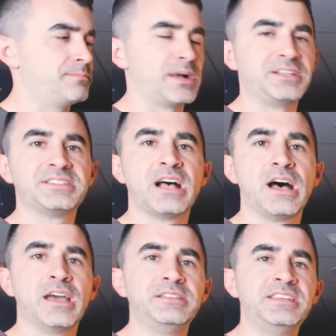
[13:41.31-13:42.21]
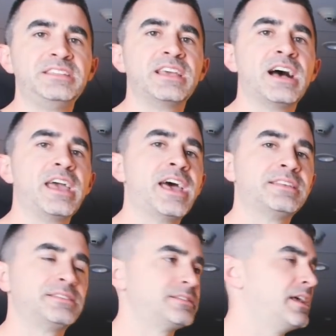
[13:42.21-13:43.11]
money sign,
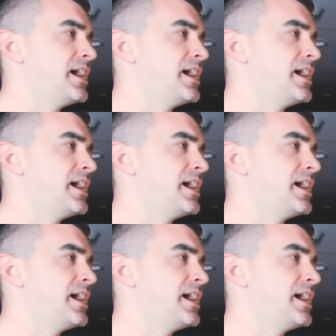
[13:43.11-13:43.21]
DTIS,